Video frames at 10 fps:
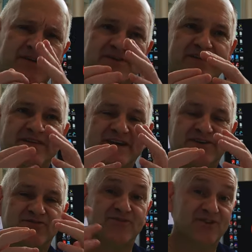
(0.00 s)
because I've had a
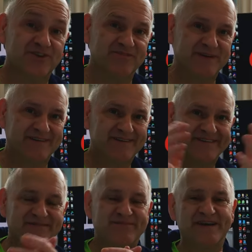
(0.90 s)
drone
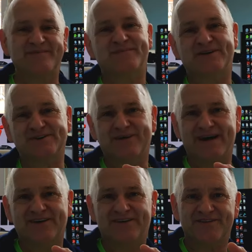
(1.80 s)
purge, I've went and bought
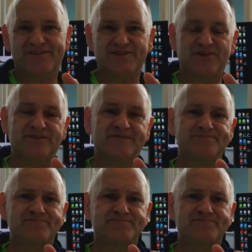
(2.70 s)
quite a lot of stuff.